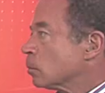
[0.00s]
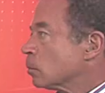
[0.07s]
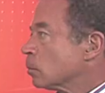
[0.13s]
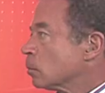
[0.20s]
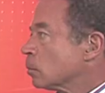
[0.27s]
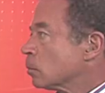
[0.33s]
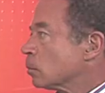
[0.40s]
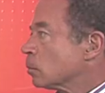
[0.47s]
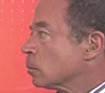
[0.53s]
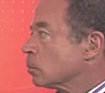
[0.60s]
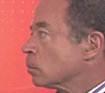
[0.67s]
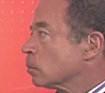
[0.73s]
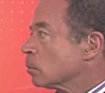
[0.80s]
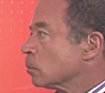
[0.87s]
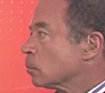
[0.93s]

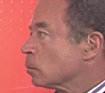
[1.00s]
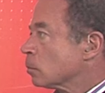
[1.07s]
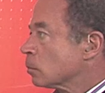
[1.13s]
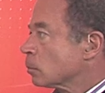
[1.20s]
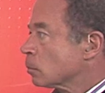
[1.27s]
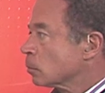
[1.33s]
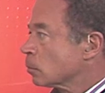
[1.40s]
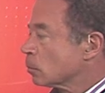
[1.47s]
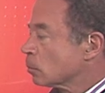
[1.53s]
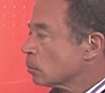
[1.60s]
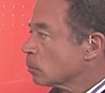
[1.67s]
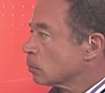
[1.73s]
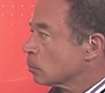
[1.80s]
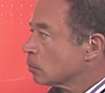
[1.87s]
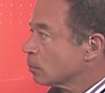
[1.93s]
[no speech]